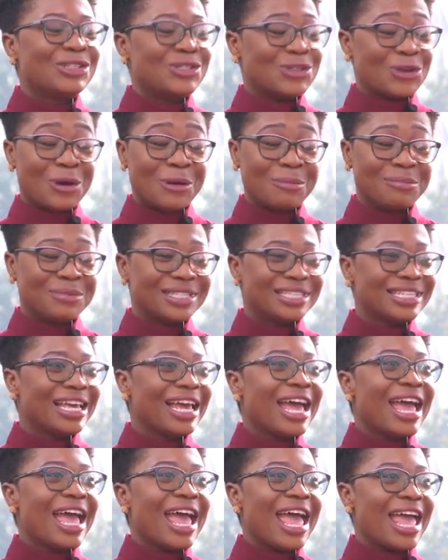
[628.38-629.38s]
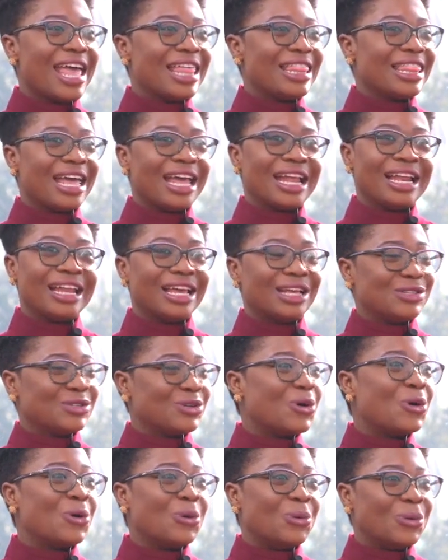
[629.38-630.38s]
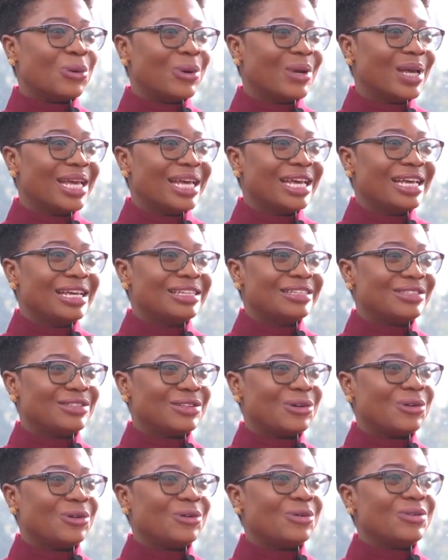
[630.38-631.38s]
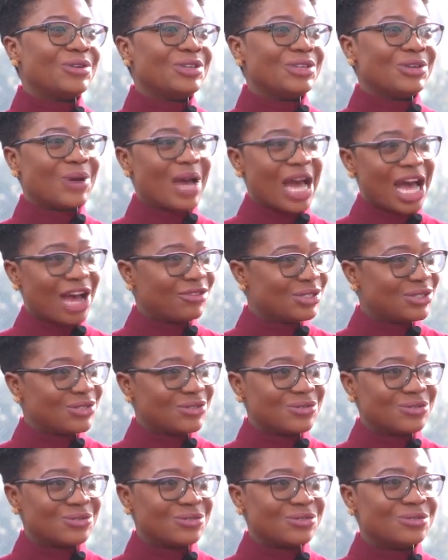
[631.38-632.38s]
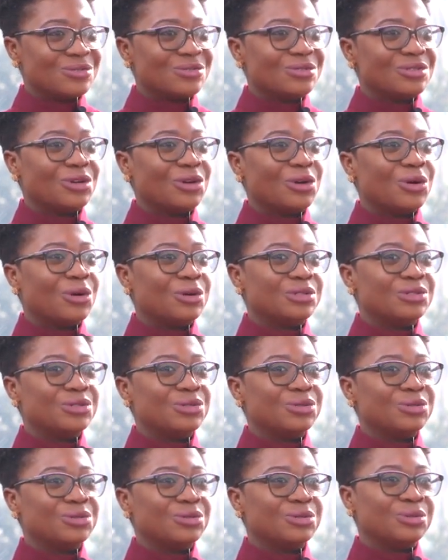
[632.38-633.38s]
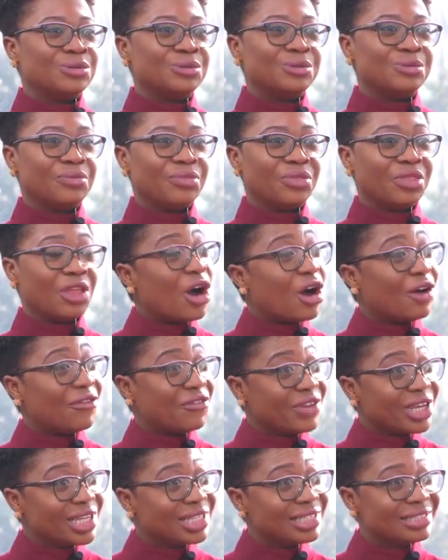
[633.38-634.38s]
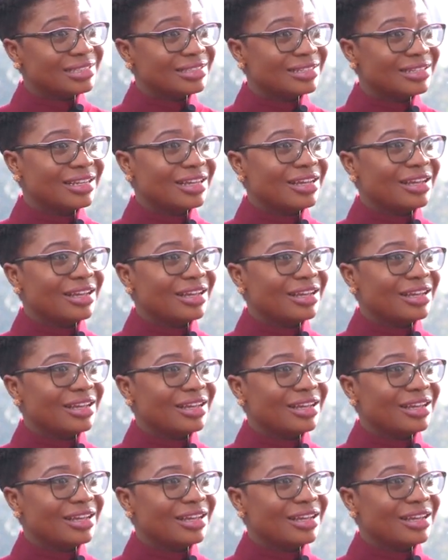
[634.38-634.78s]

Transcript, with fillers: tops and then it's go so you have to go to the office